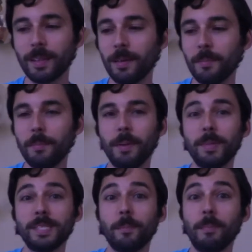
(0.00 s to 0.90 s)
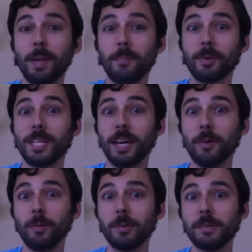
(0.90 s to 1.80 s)
maybe some paper
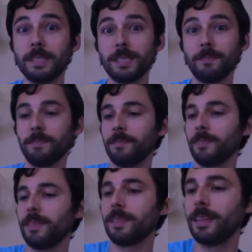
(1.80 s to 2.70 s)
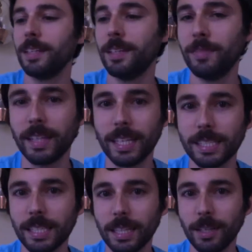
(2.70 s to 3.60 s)
towels if it gets
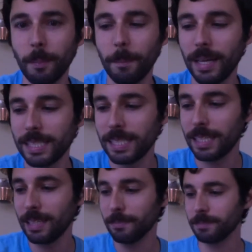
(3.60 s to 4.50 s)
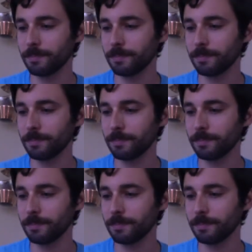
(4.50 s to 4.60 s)
a little messy,